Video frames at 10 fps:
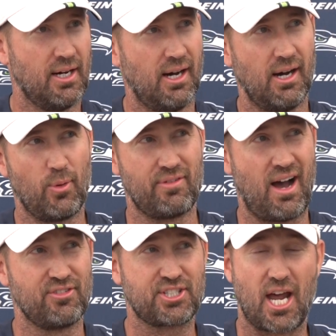We've
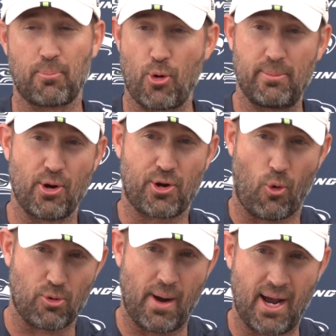obviously got a premier
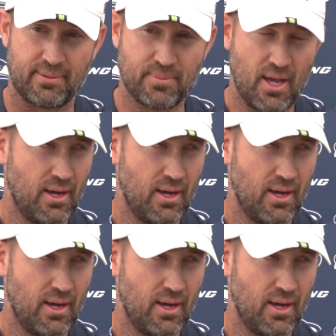quarterback.